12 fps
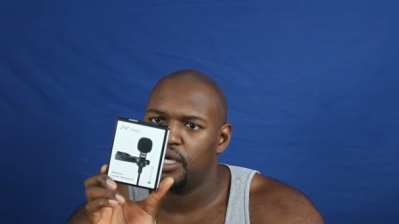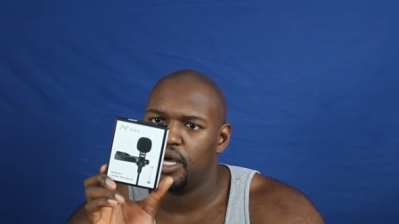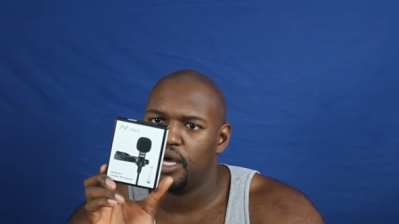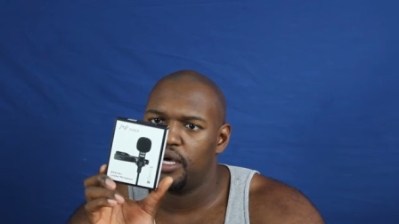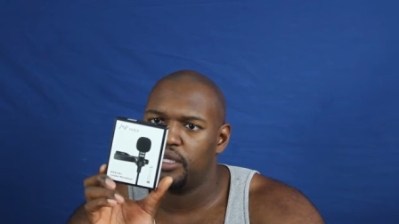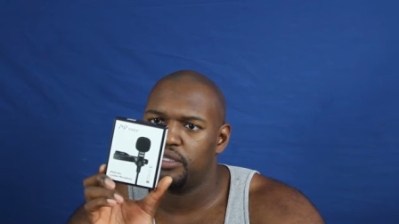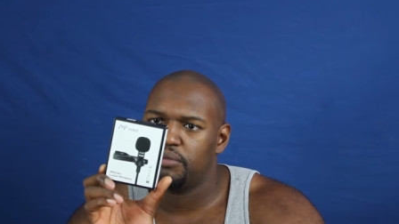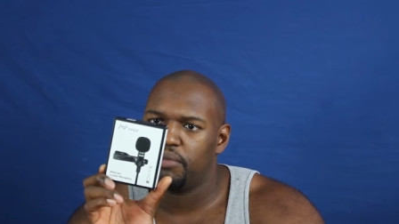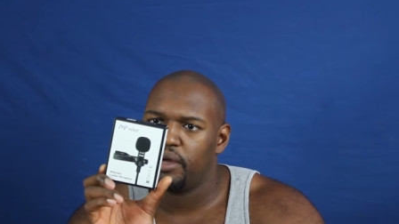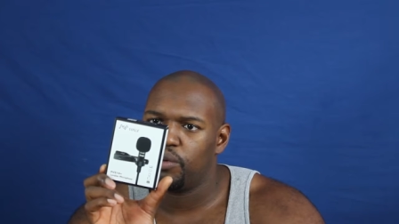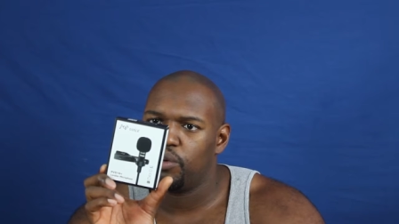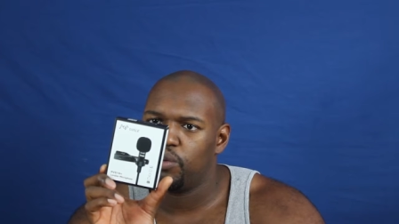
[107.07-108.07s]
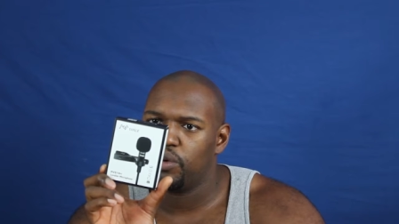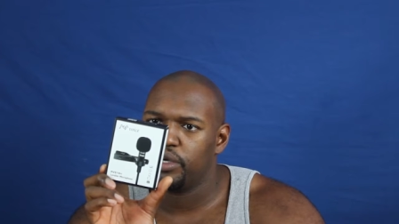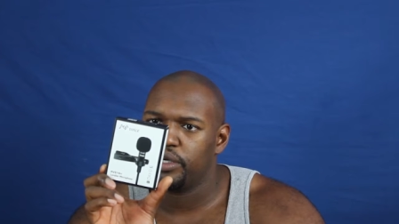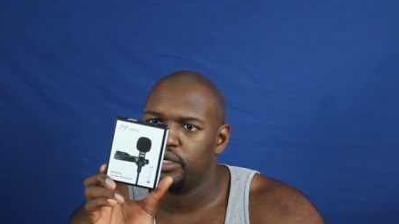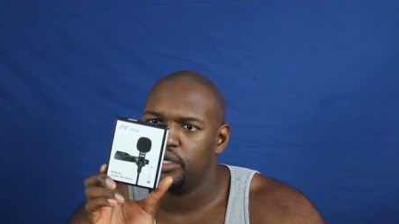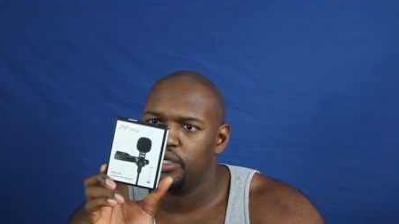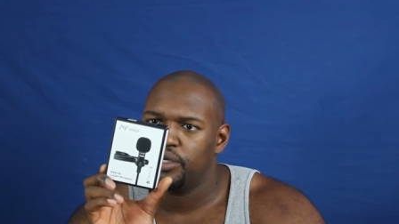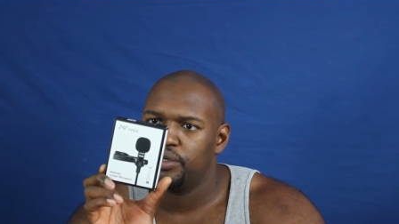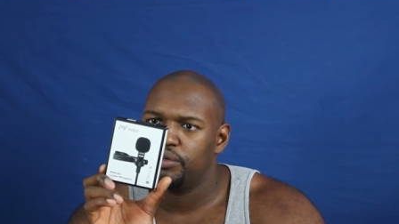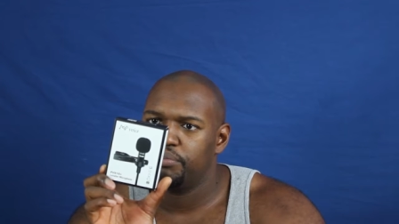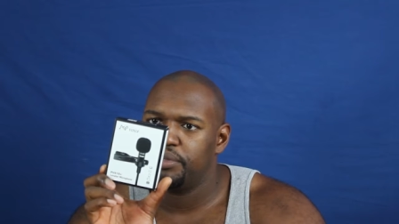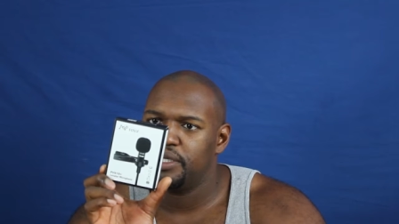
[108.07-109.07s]
The mic will work
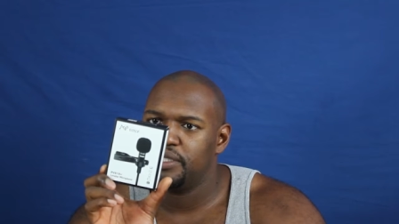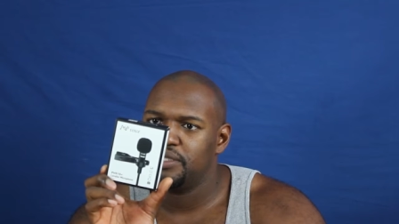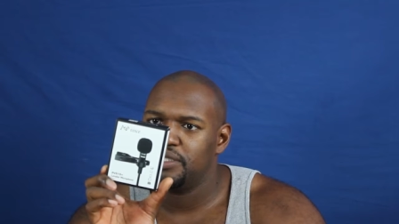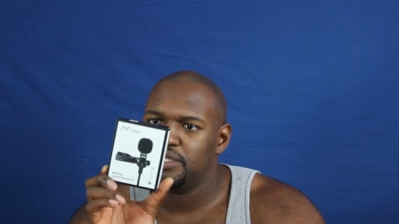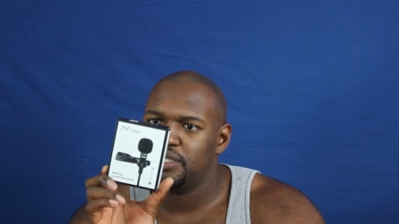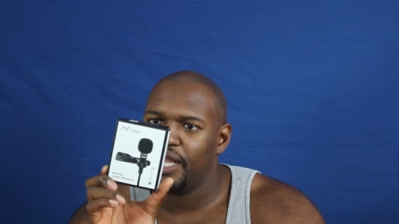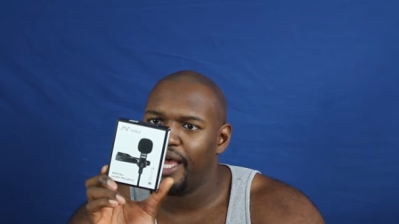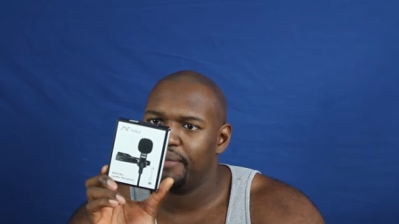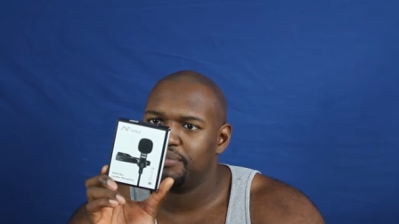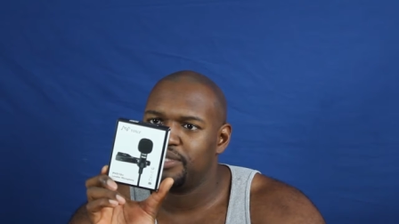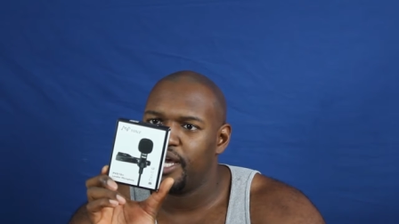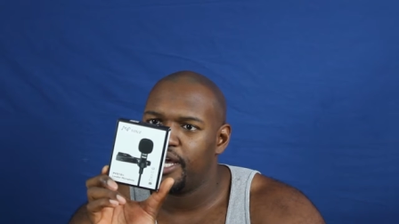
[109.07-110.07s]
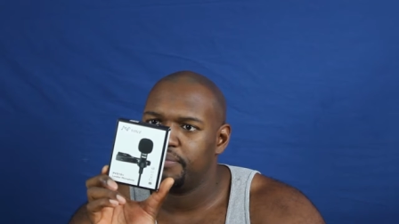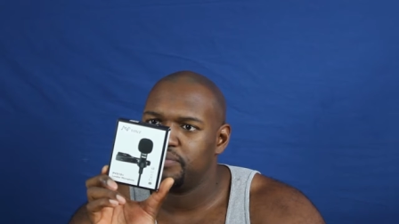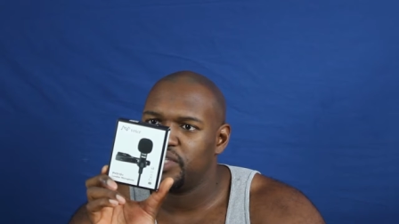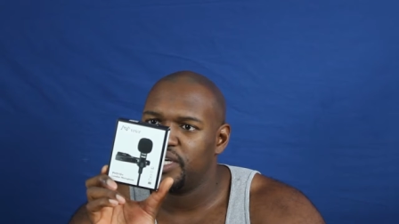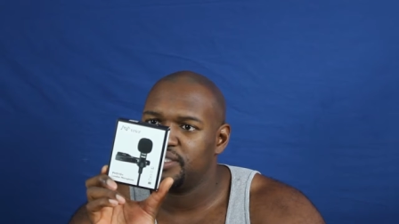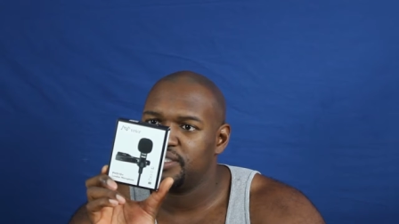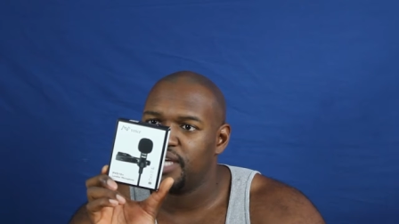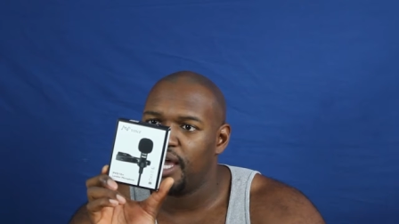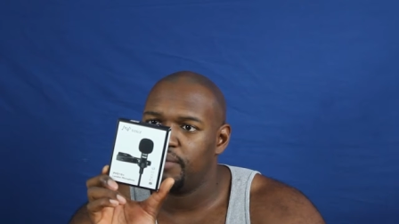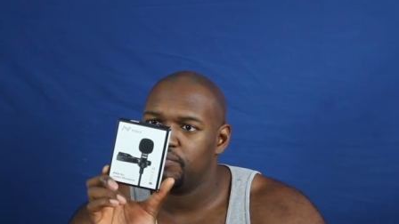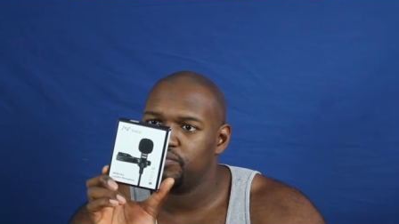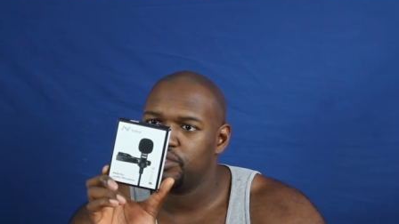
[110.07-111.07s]
on PC, laptop,
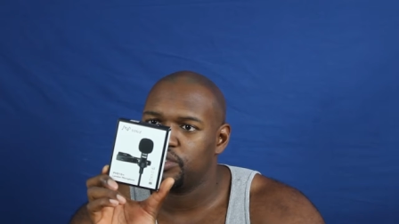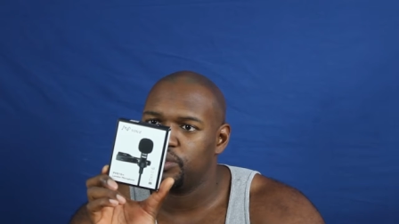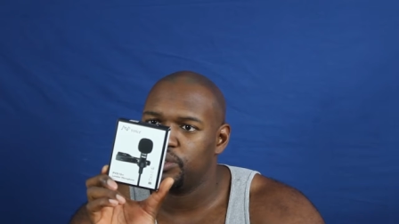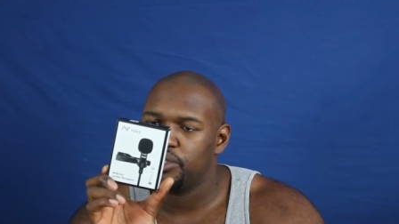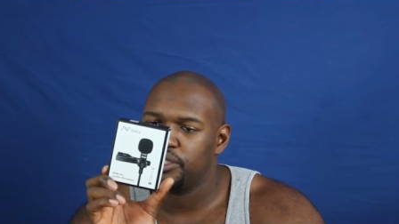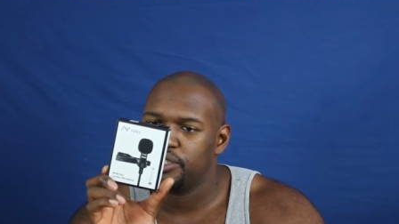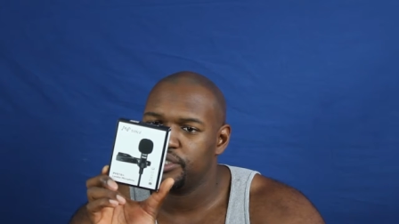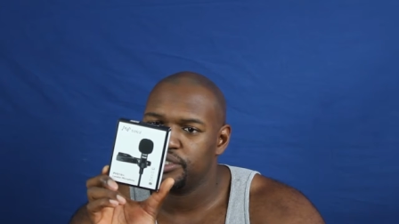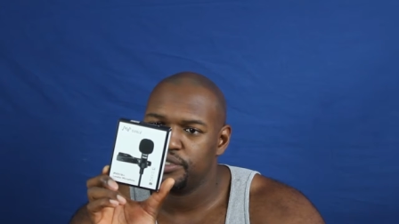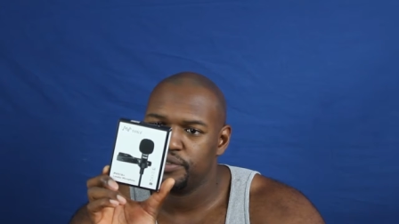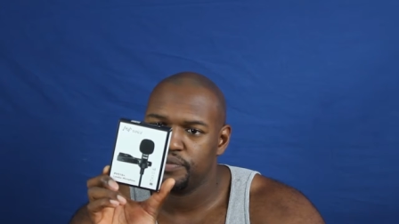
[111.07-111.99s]
desktop recorders.